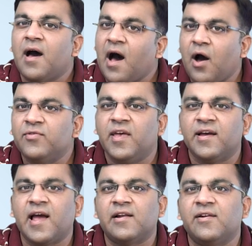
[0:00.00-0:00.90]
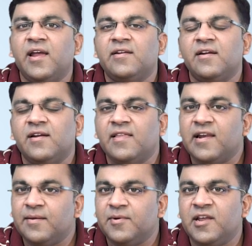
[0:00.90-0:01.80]
how they are calculated,
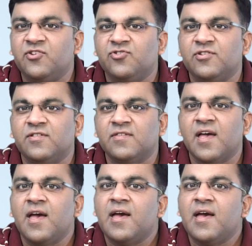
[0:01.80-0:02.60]
their limitations,